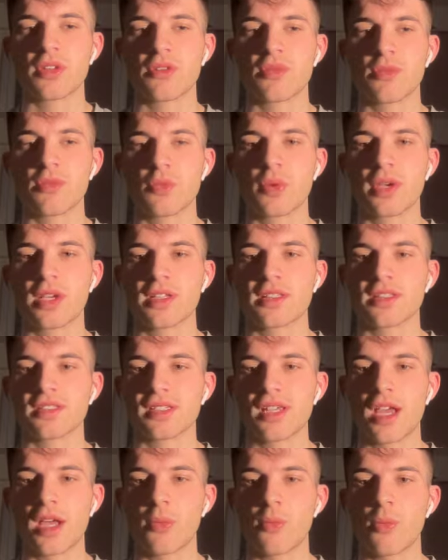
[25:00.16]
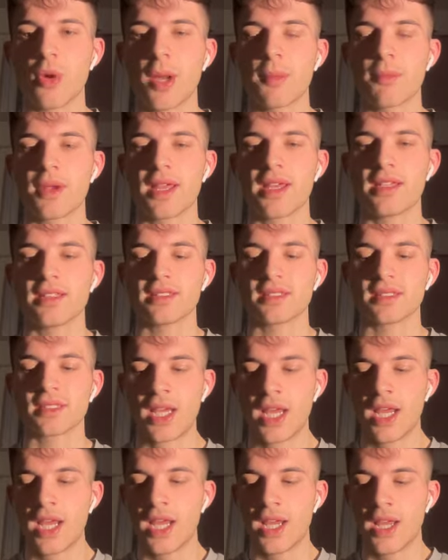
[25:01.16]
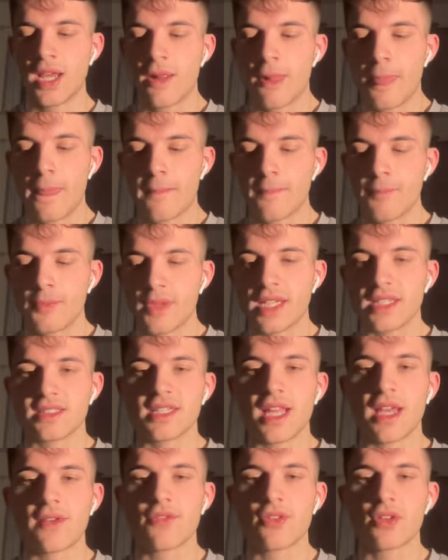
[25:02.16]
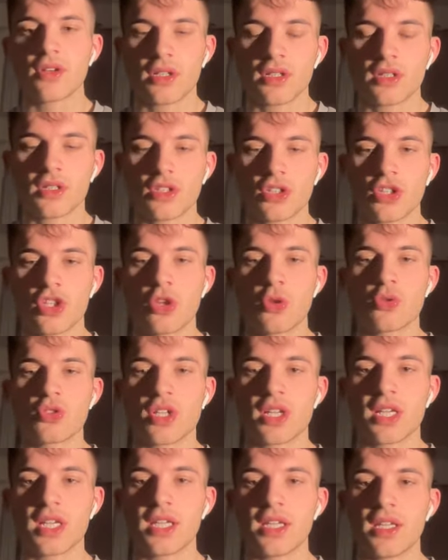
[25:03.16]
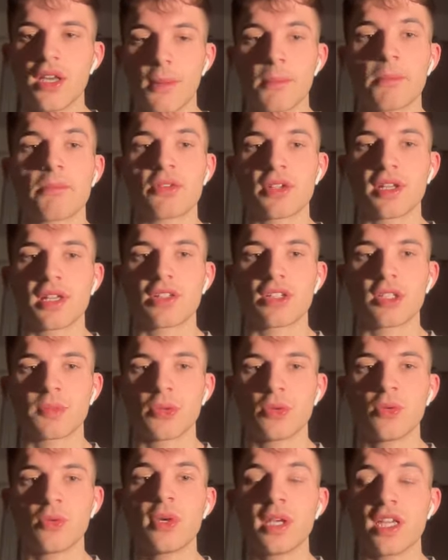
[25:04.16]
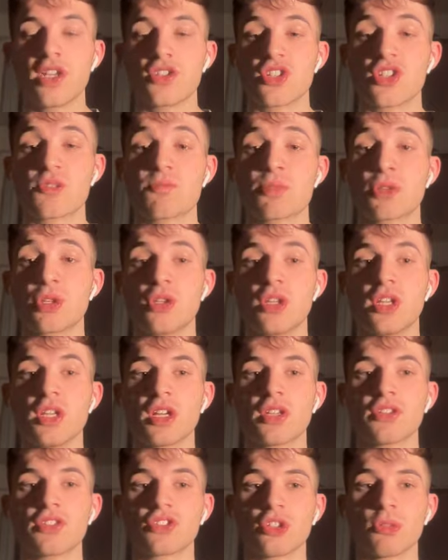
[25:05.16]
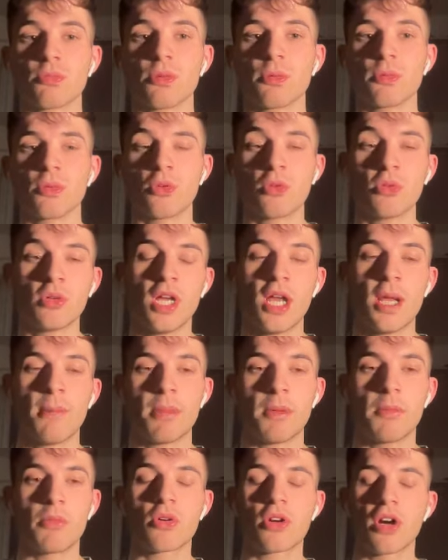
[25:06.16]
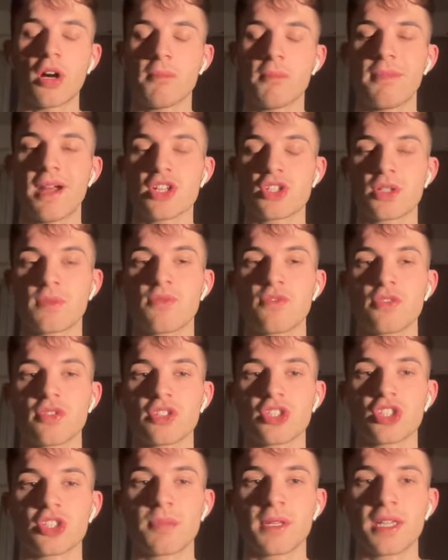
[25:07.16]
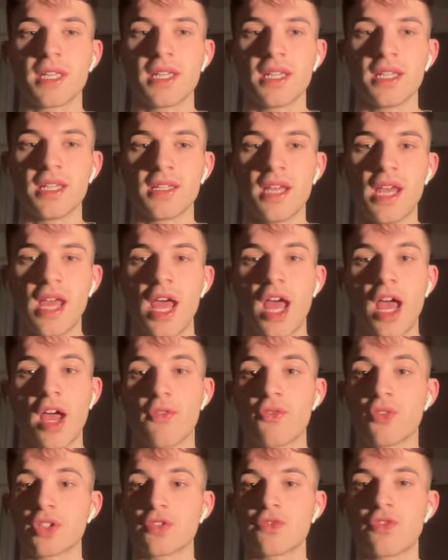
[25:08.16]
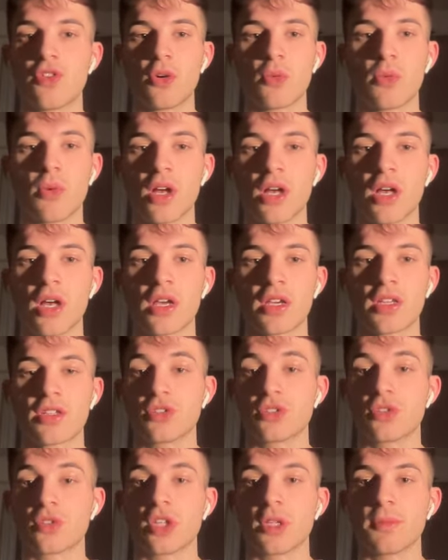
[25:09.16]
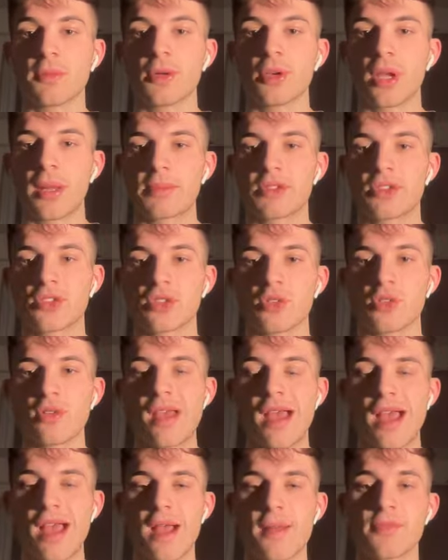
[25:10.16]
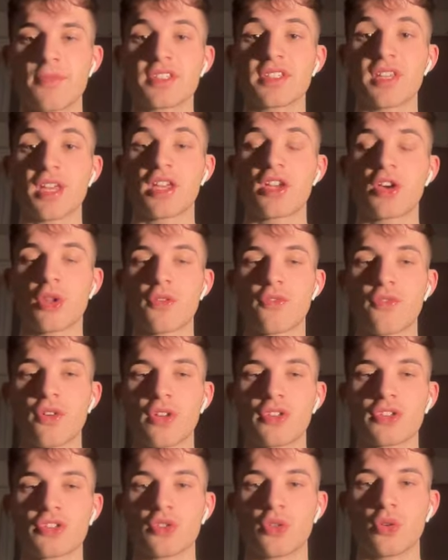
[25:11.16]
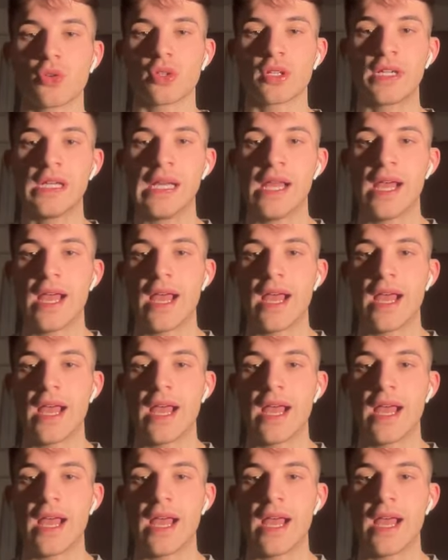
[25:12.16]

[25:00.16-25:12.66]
with wingers and wide players. Is he's never hugely unpredictable. He's just purely unstoppable. People can't match him for his speed, for his footwork. You saw in the build up to the second goal that France scored